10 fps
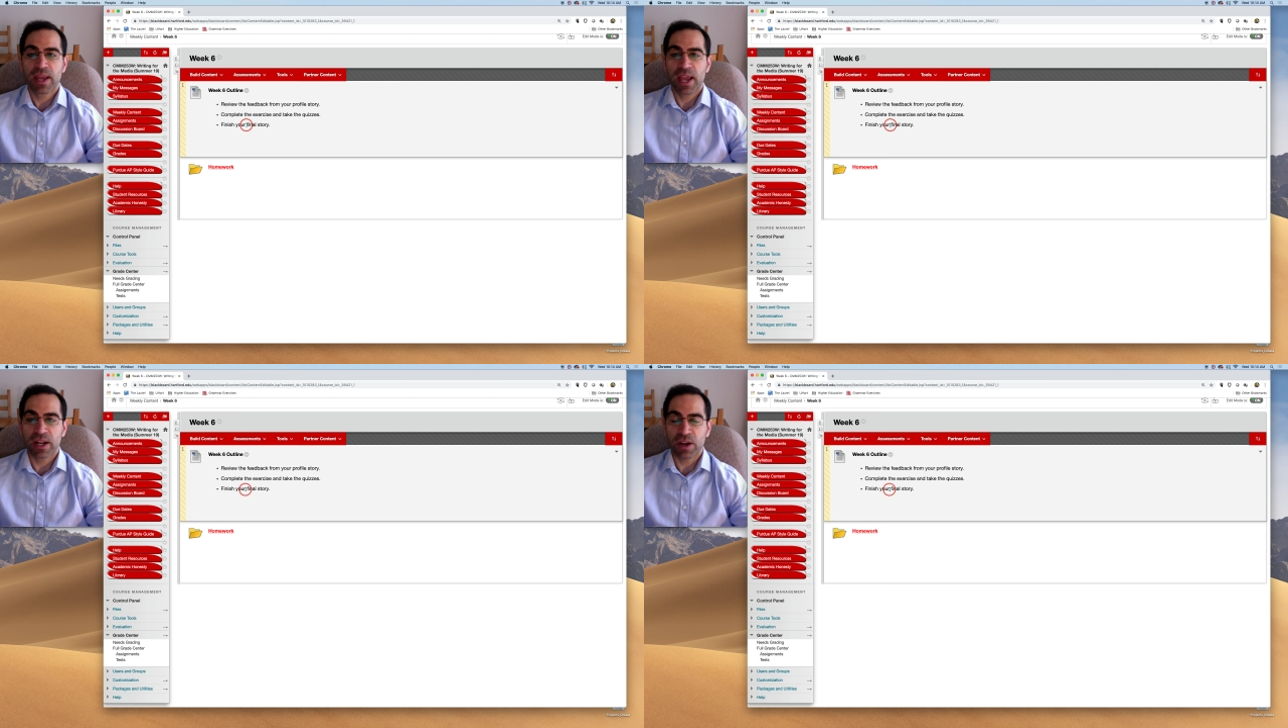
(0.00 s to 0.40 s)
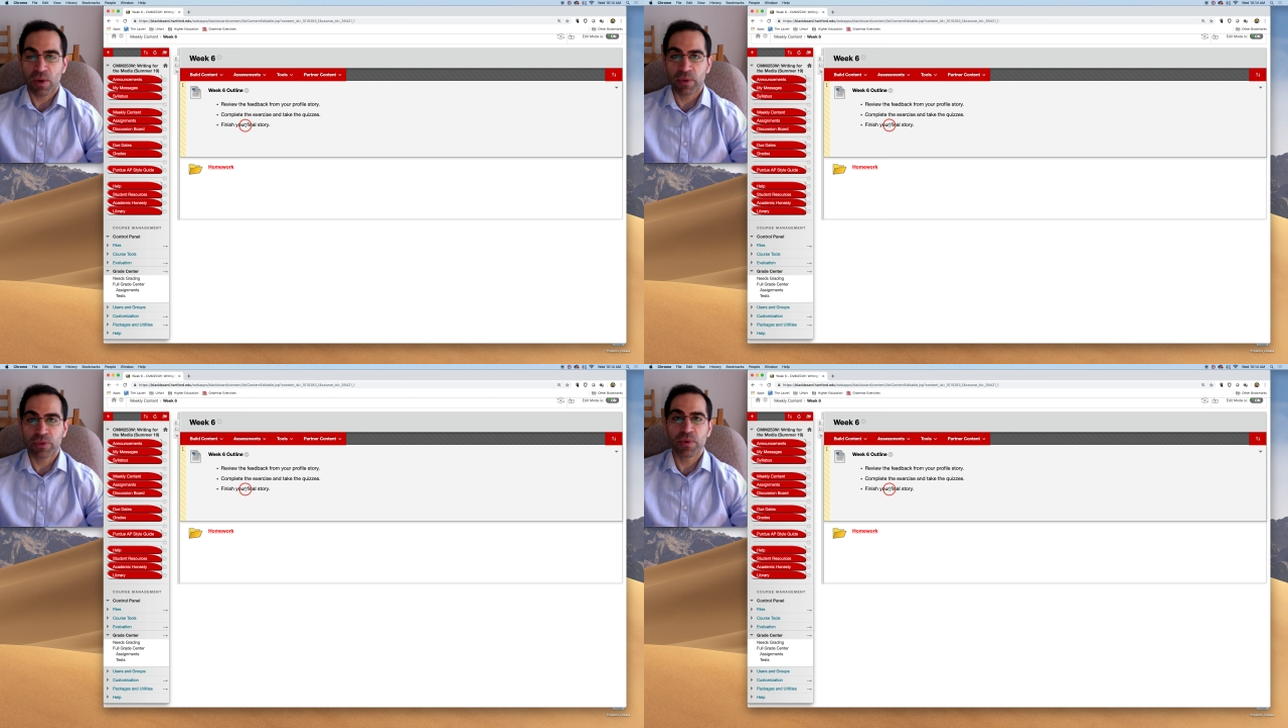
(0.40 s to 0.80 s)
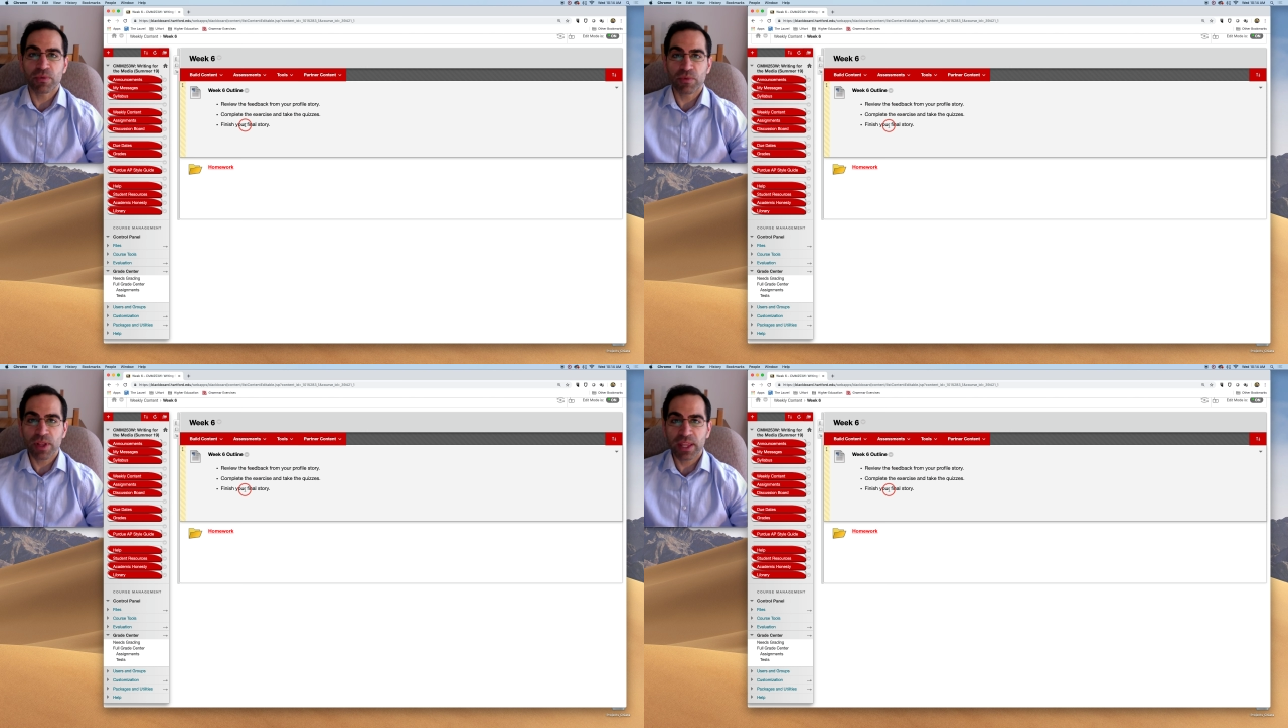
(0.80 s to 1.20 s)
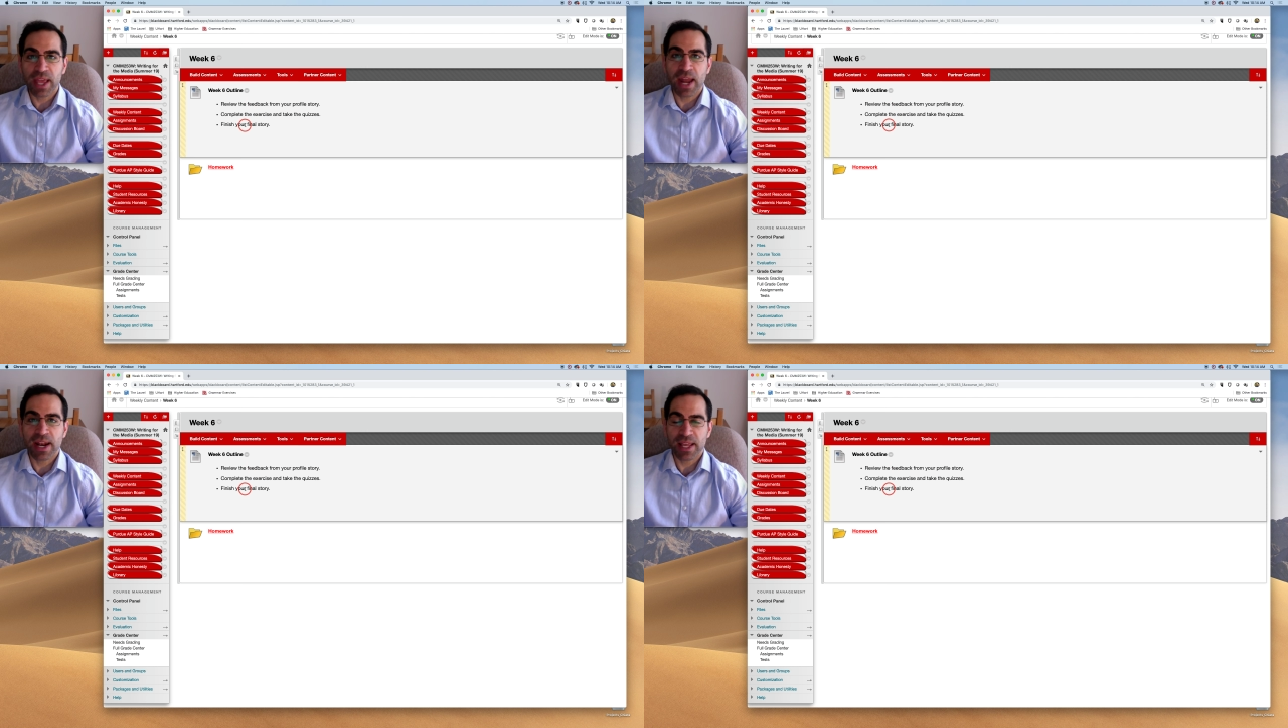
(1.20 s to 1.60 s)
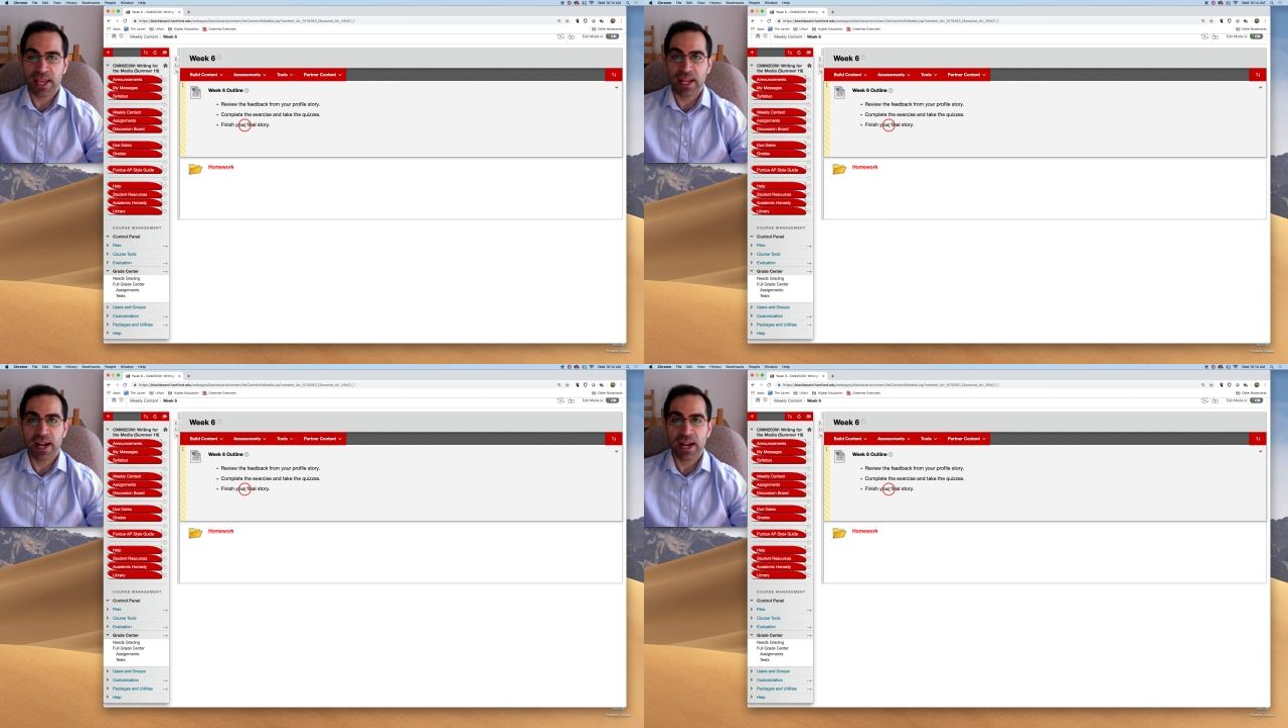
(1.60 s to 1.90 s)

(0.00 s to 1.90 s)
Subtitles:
and going through and really editing it.